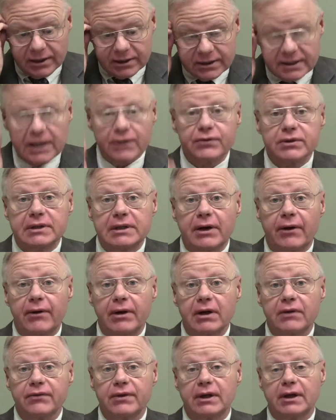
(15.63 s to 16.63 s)
Secretary
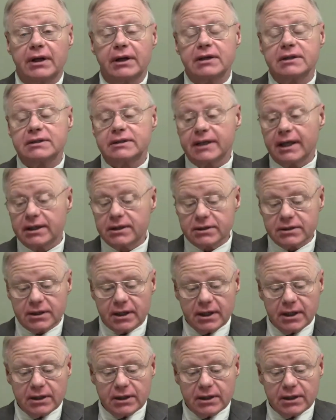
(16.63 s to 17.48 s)
of the United States